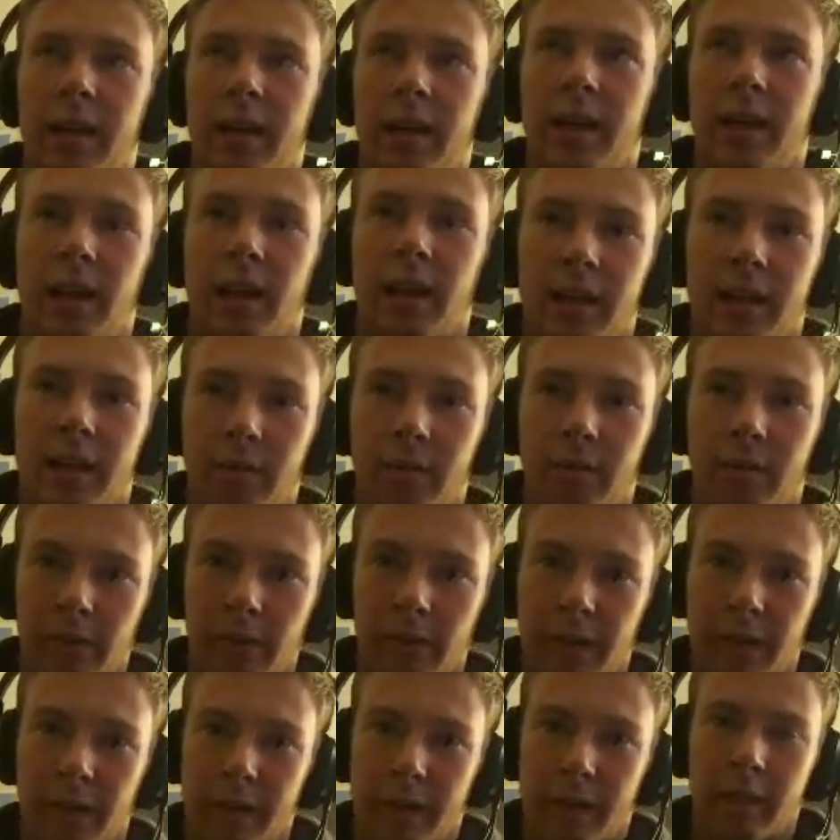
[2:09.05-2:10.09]
and it's like that's
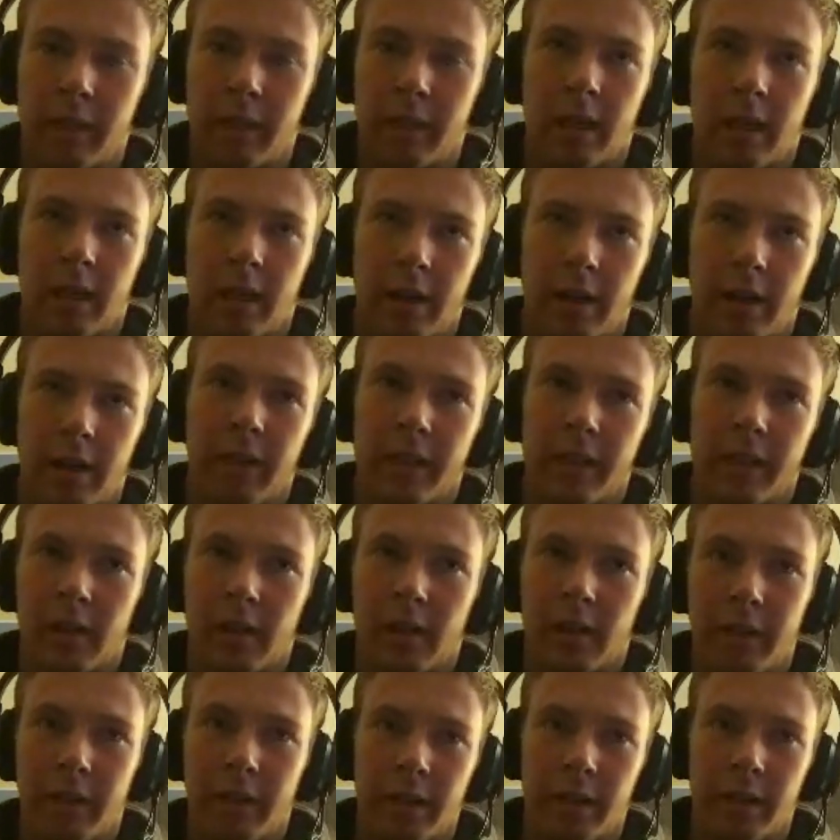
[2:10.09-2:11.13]
the one race I
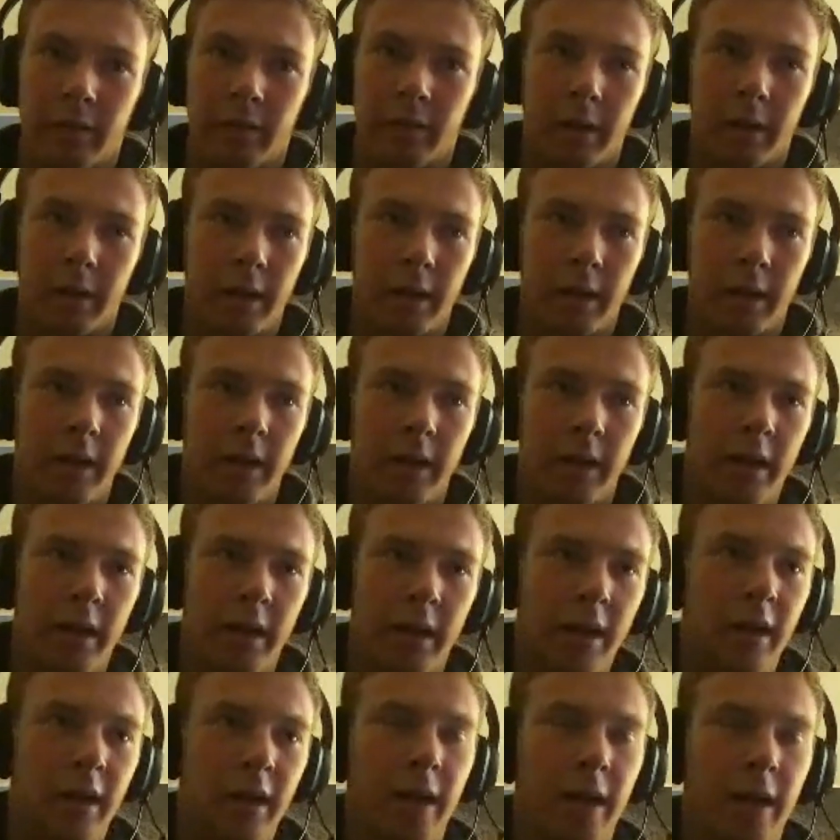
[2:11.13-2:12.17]
race all year where
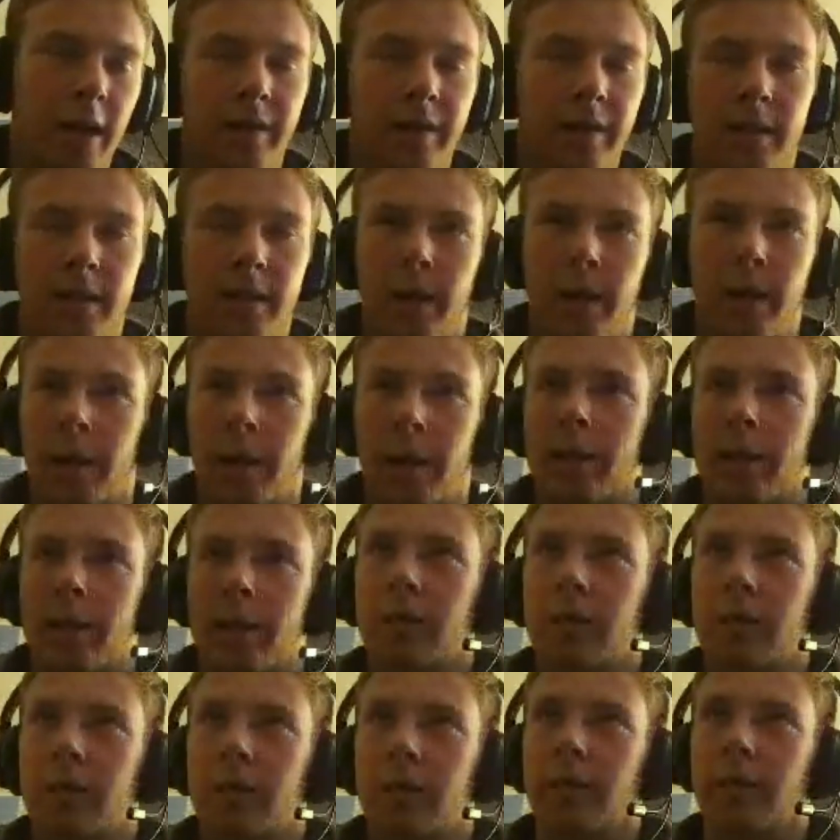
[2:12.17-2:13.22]
I'm in
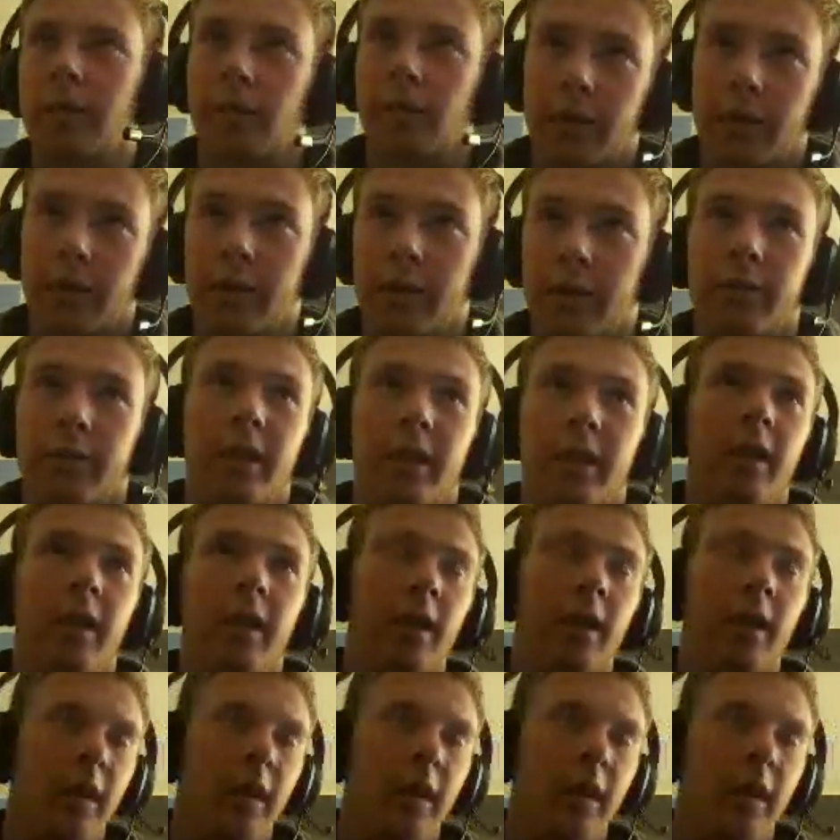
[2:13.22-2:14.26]
spikes for cross
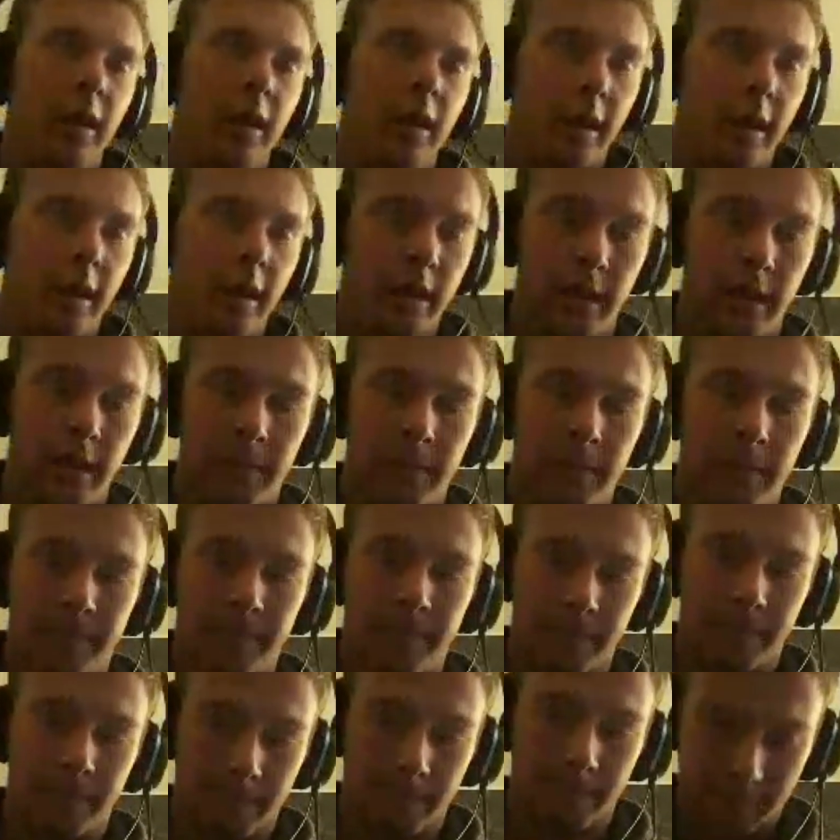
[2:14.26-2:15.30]
country.
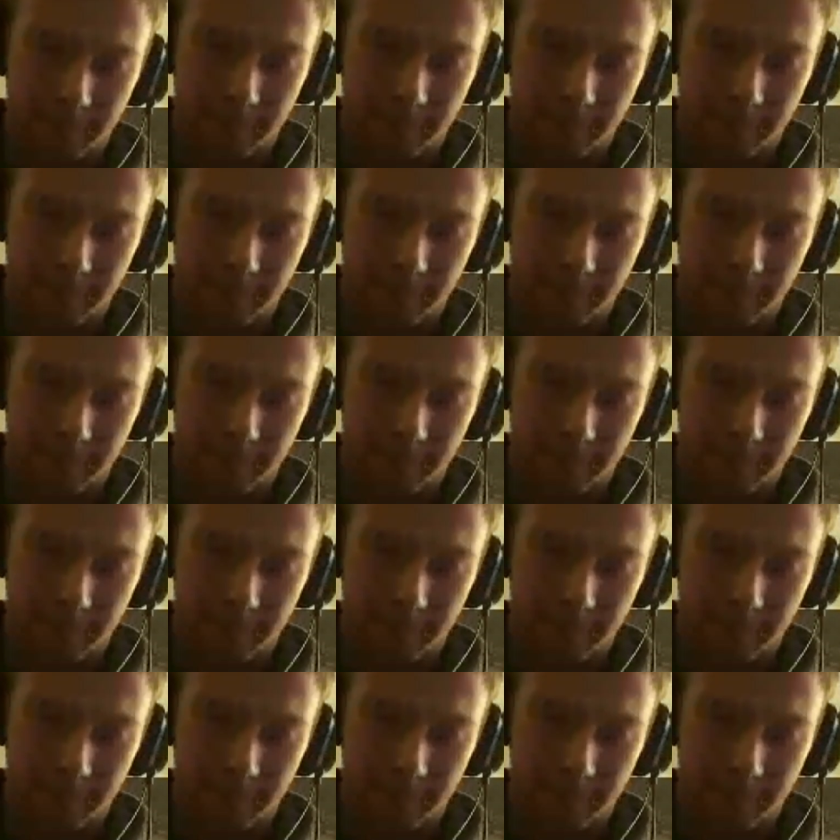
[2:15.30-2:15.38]
Yeah,